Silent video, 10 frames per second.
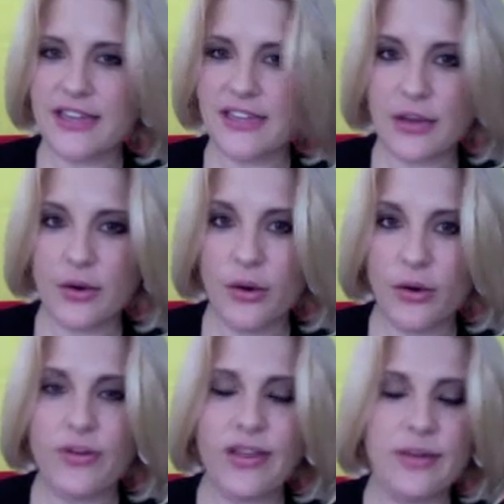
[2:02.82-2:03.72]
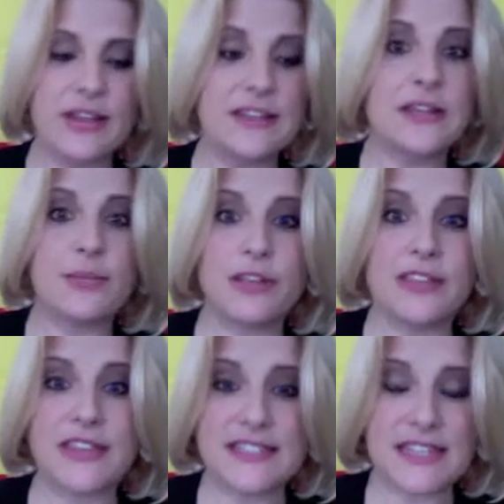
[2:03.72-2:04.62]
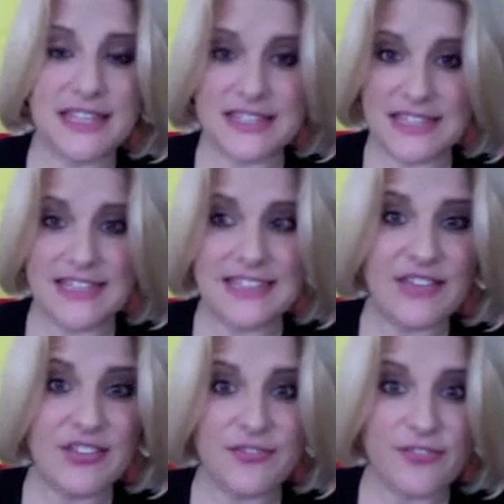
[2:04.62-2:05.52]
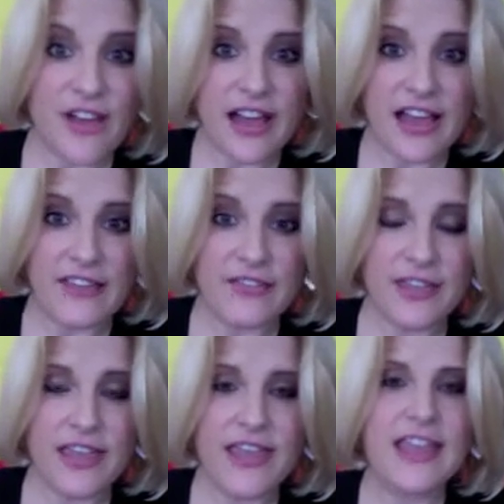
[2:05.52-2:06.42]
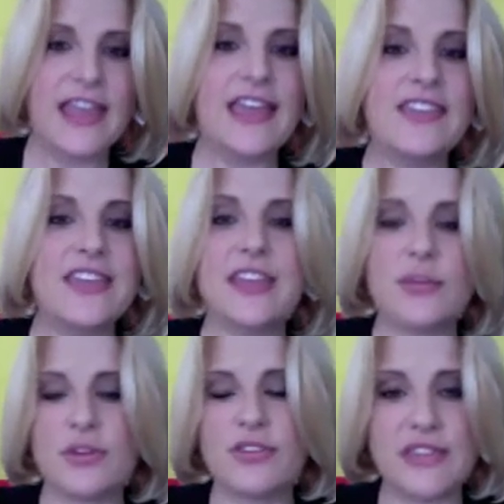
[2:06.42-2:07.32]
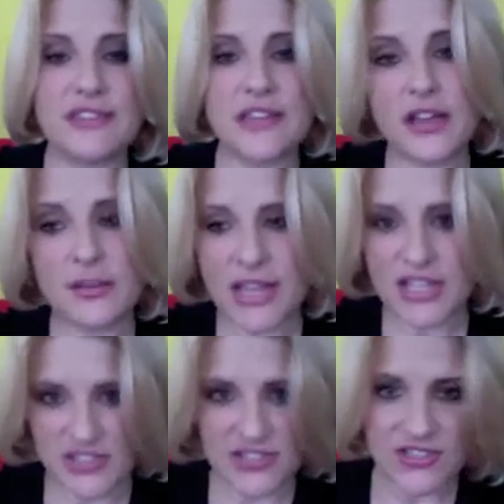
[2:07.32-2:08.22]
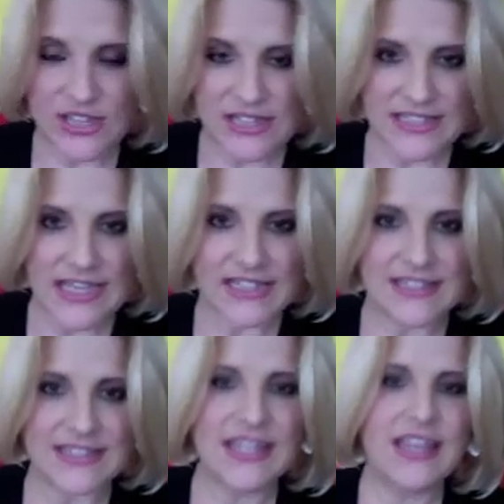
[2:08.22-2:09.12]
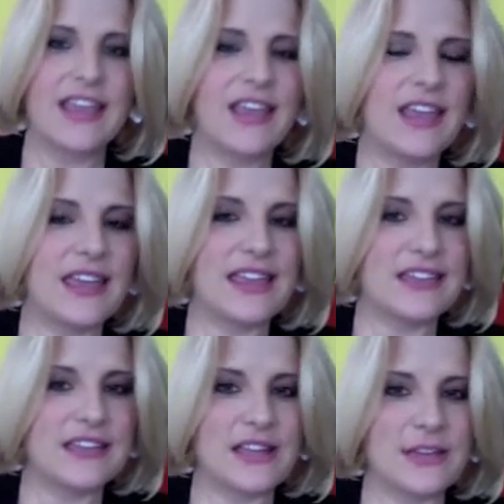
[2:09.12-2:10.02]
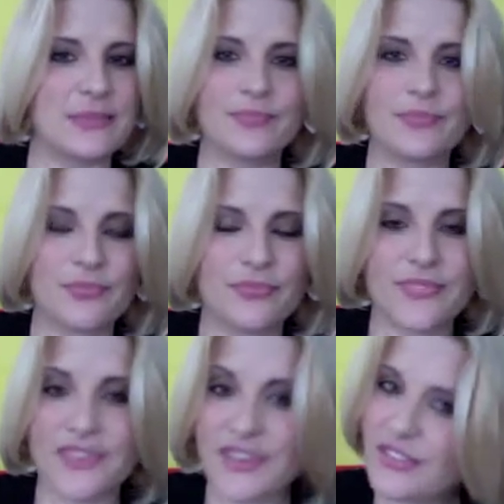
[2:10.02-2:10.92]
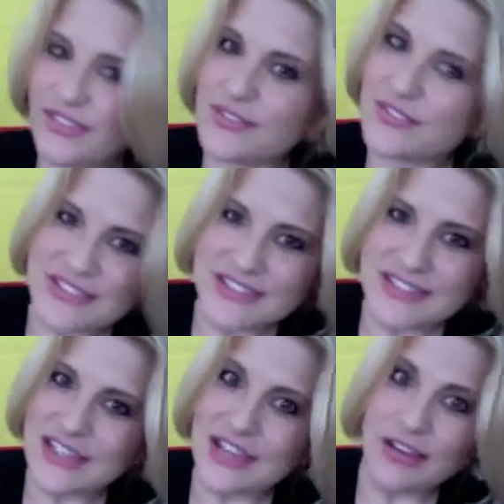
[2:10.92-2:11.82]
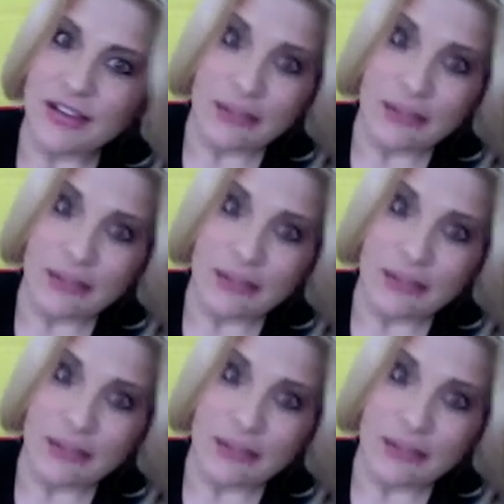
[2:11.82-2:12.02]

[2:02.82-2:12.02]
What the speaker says: of that hole and ended up winning that second set 7-5. And then he won the entire match in straight sets, and it was just like,